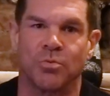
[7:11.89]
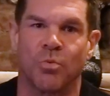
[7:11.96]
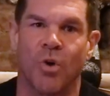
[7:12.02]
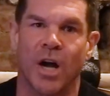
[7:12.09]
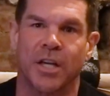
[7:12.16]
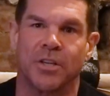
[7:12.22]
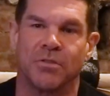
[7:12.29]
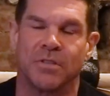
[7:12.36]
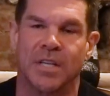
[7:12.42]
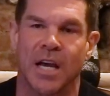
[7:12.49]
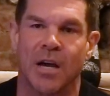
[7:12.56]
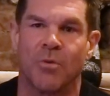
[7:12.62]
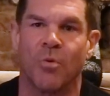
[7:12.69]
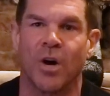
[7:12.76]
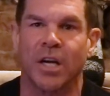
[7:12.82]
walk you
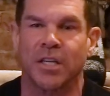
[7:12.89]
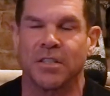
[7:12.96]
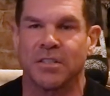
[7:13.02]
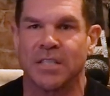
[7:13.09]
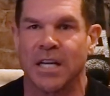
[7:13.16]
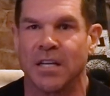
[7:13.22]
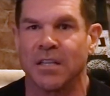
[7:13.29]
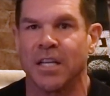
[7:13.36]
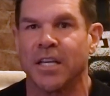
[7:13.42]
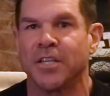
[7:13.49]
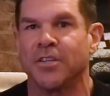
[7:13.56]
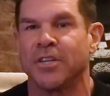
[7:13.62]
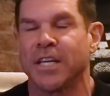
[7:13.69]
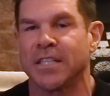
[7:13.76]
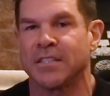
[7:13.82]
down, walk you down, let
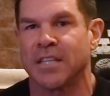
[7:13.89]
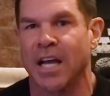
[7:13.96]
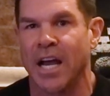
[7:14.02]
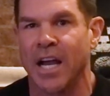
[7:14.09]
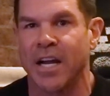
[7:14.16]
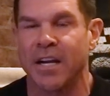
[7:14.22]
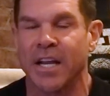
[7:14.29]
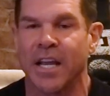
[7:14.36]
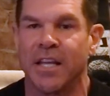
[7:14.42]
you get tired.